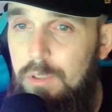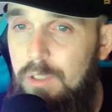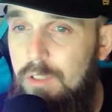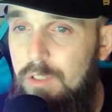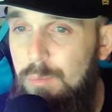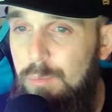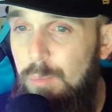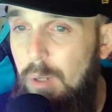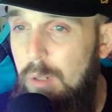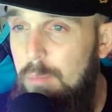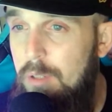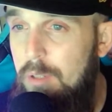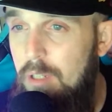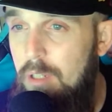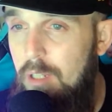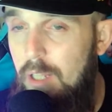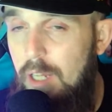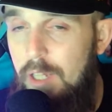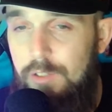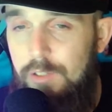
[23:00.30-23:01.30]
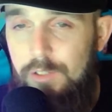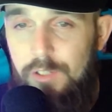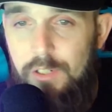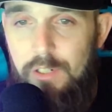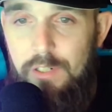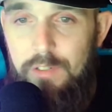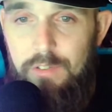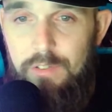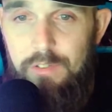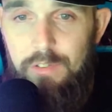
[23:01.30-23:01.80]
but this might be the last
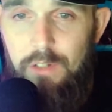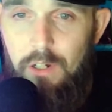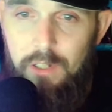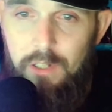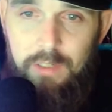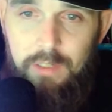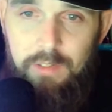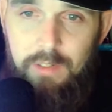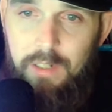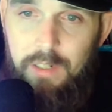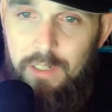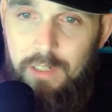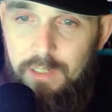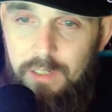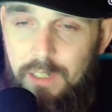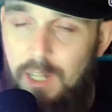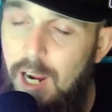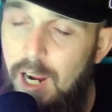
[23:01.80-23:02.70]
year he's a starting tight end.